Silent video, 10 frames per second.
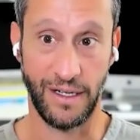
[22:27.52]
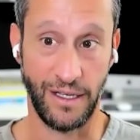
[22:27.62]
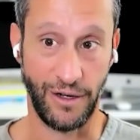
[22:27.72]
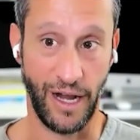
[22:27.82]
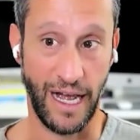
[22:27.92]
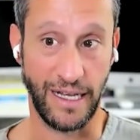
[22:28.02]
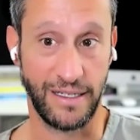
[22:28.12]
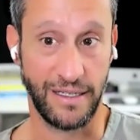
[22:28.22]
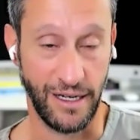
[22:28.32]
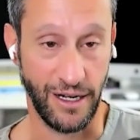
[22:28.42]
you
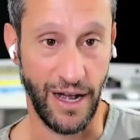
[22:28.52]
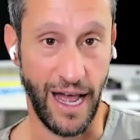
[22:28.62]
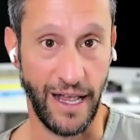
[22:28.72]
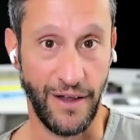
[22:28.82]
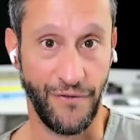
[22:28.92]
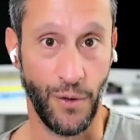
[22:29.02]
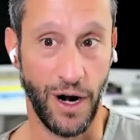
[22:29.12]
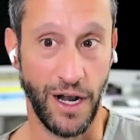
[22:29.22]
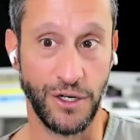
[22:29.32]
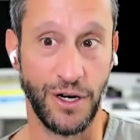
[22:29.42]
guys, had a
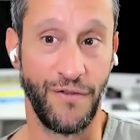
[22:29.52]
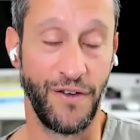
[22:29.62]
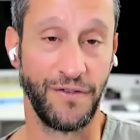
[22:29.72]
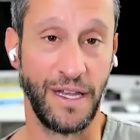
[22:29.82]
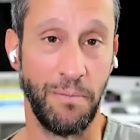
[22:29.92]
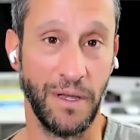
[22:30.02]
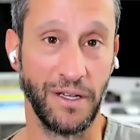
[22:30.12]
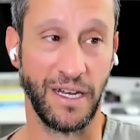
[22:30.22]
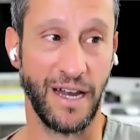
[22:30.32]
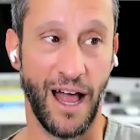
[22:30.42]
$450
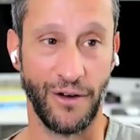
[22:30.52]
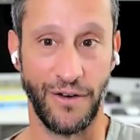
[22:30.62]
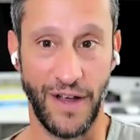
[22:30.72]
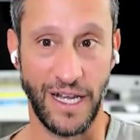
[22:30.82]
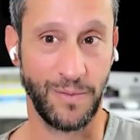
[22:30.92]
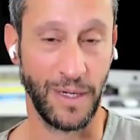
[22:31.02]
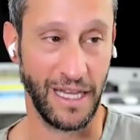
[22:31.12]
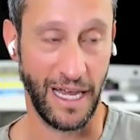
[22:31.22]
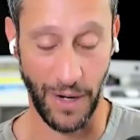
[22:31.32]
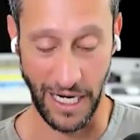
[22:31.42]
million investment
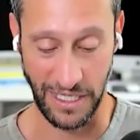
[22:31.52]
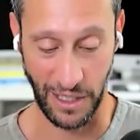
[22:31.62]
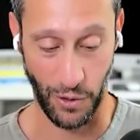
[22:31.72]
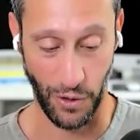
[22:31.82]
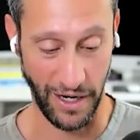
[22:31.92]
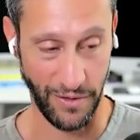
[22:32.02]
led by Sequoia,